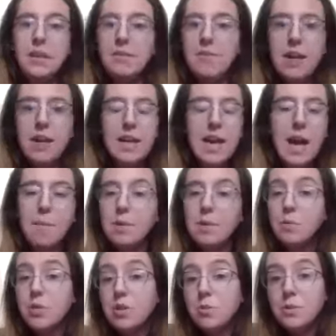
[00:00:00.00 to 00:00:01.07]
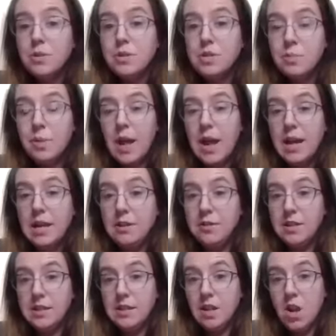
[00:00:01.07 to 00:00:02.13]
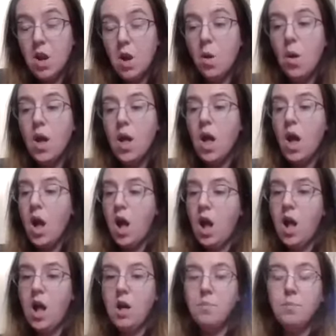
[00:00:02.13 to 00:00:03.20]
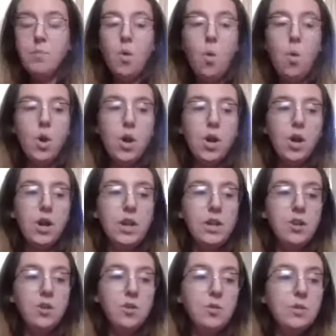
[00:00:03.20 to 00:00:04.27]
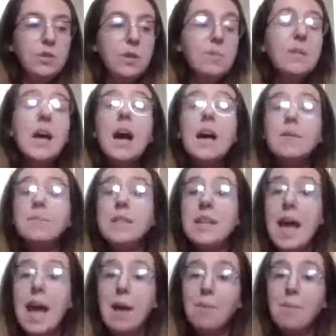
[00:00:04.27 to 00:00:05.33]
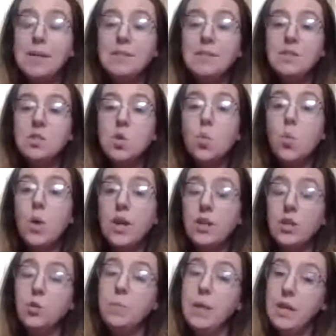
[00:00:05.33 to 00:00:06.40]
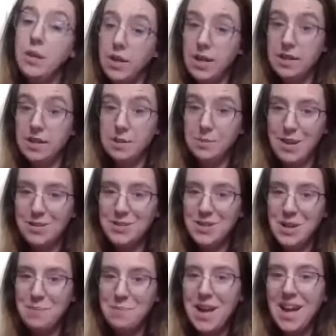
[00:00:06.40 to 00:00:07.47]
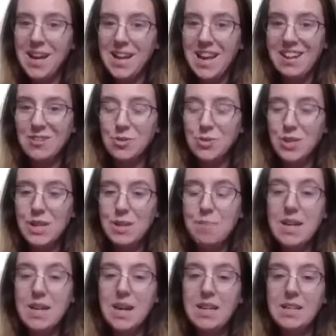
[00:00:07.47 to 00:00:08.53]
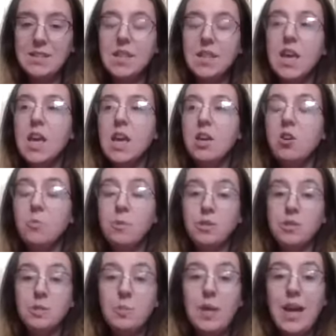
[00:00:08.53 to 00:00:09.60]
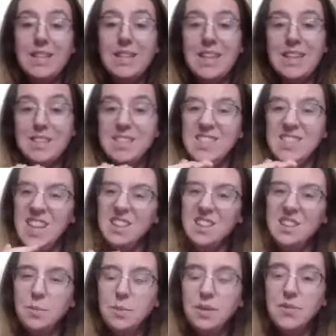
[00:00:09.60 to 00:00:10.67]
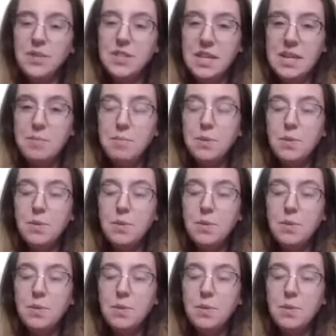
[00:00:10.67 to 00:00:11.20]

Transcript: funky happened with your milk supply and you didn't know. Or, sometimes it happens when your period is about to come back, actually, because your milk supply tends to take a little bit of a dip